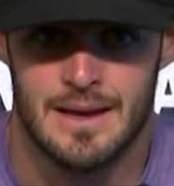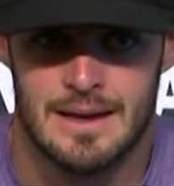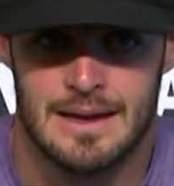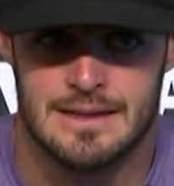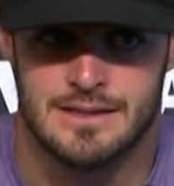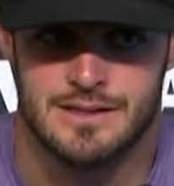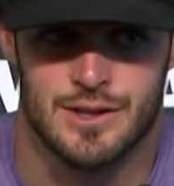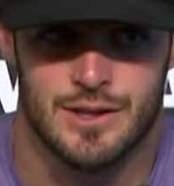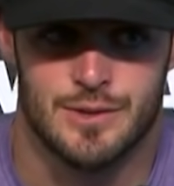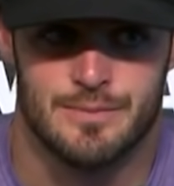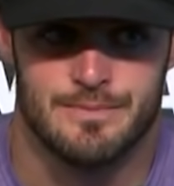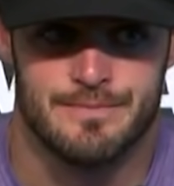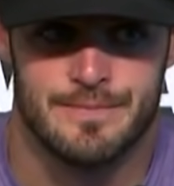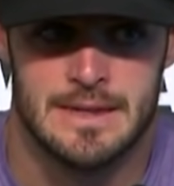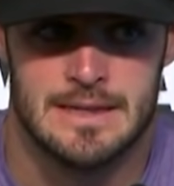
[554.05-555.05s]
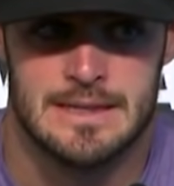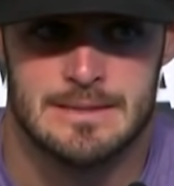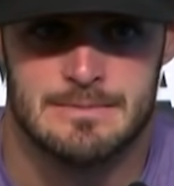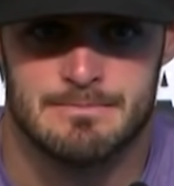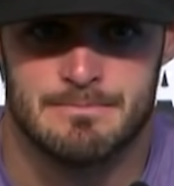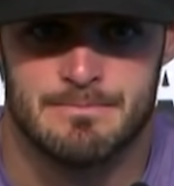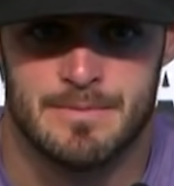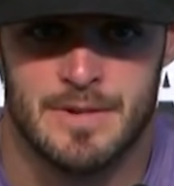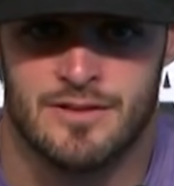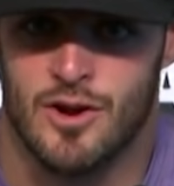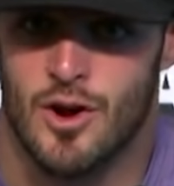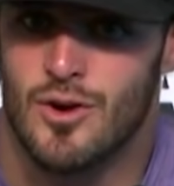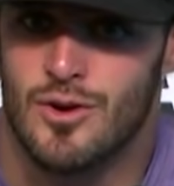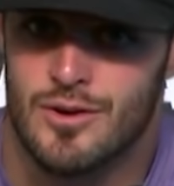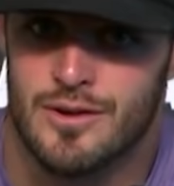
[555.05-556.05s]
And so um, it's
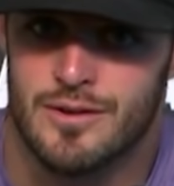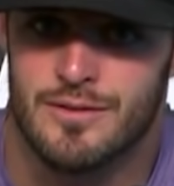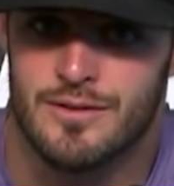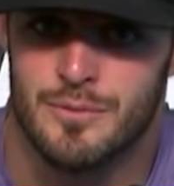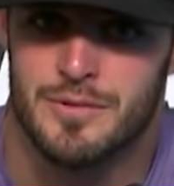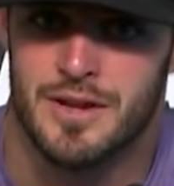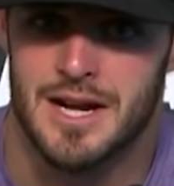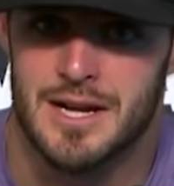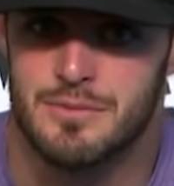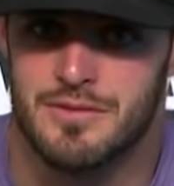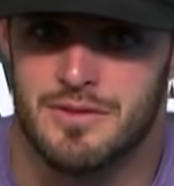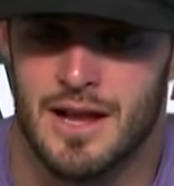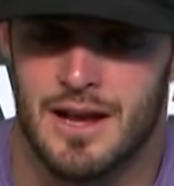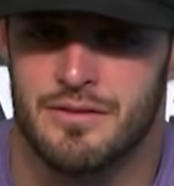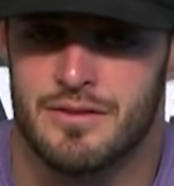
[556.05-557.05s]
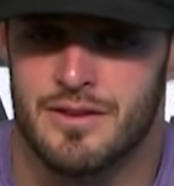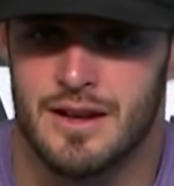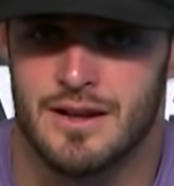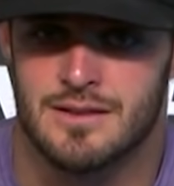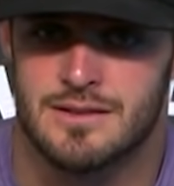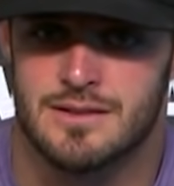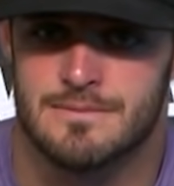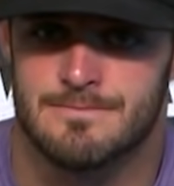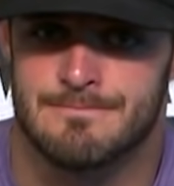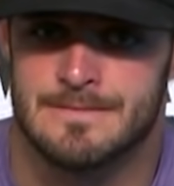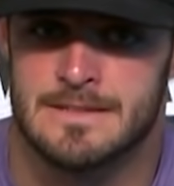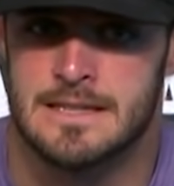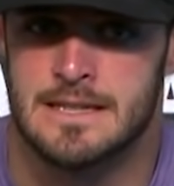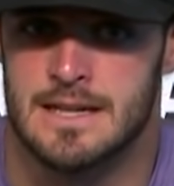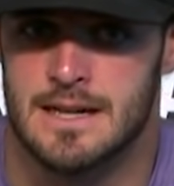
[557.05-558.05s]
hard sometimes. Life sucks,
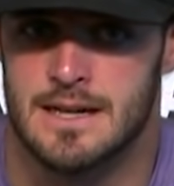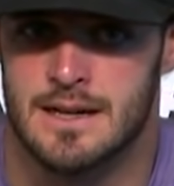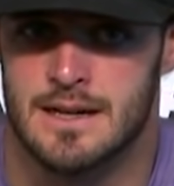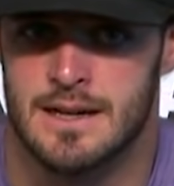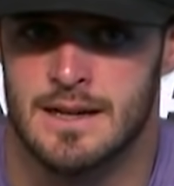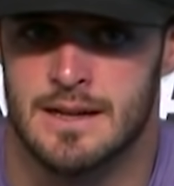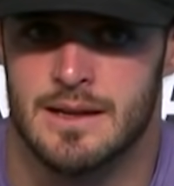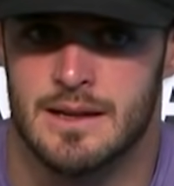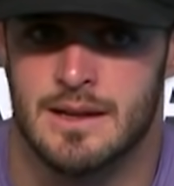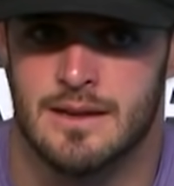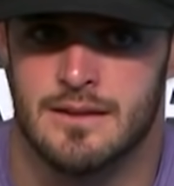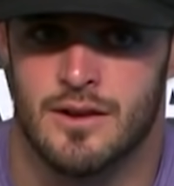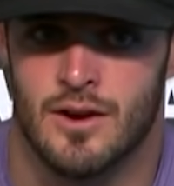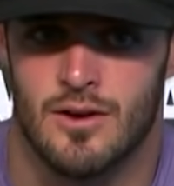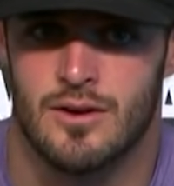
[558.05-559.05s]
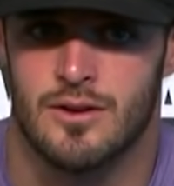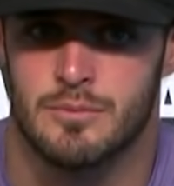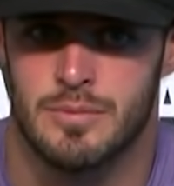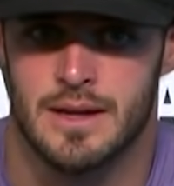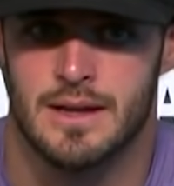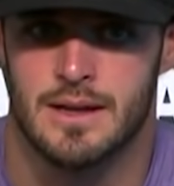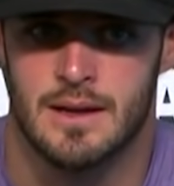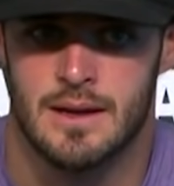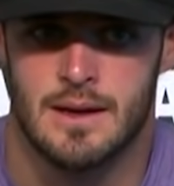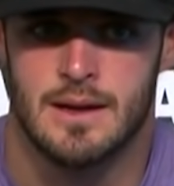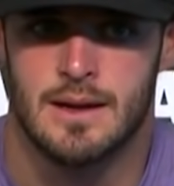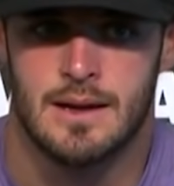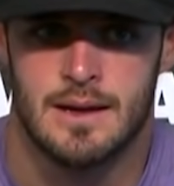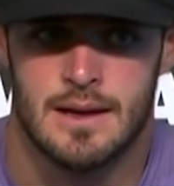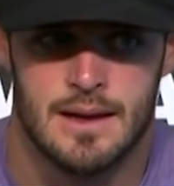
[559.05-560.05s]
uh, and it, and it's hard. But
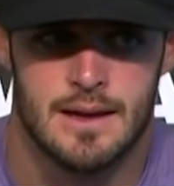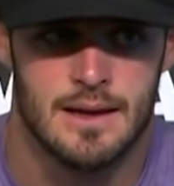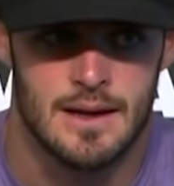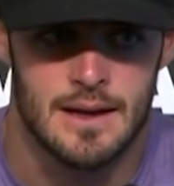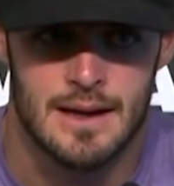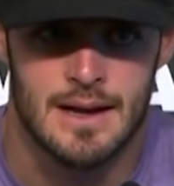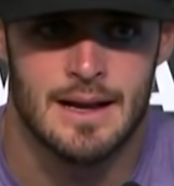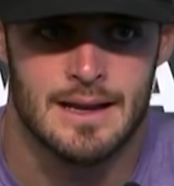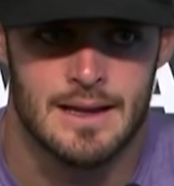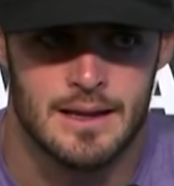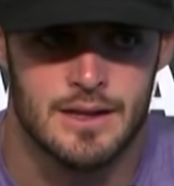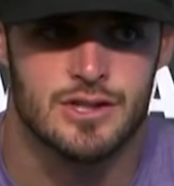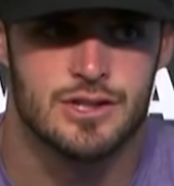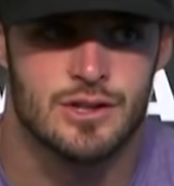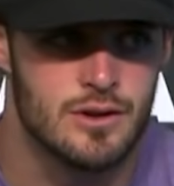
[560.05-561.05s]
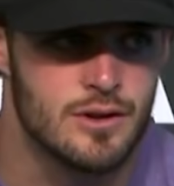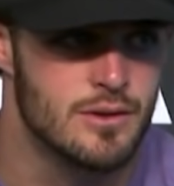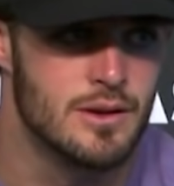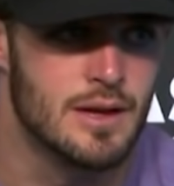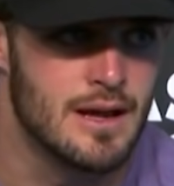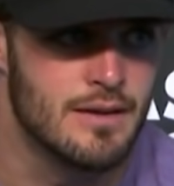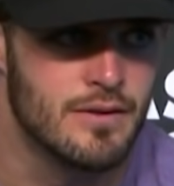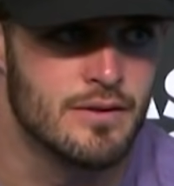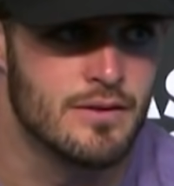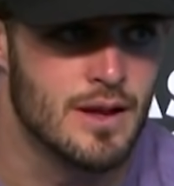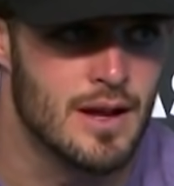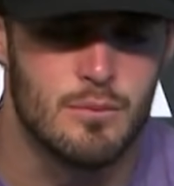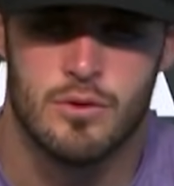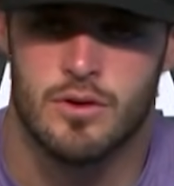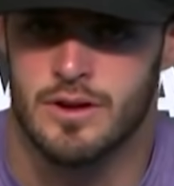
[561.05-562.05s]
uh, I, I, can assure you, life is a
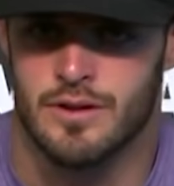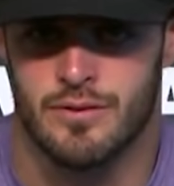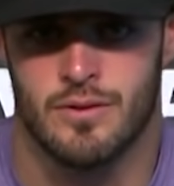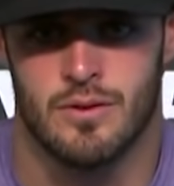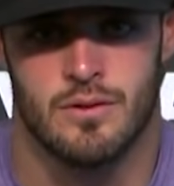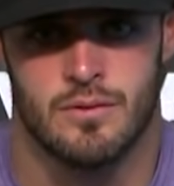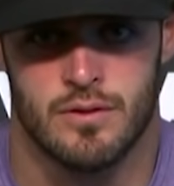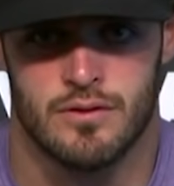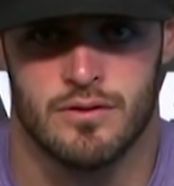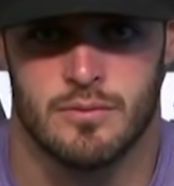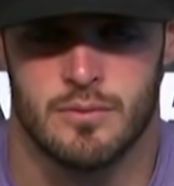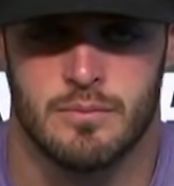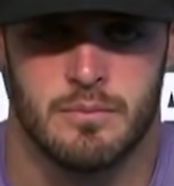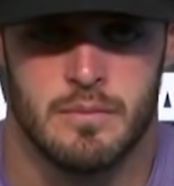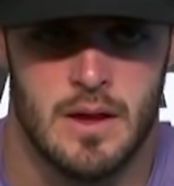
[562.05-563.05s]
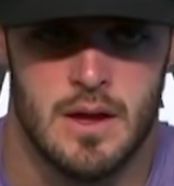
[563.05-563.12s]
lot more difficult for some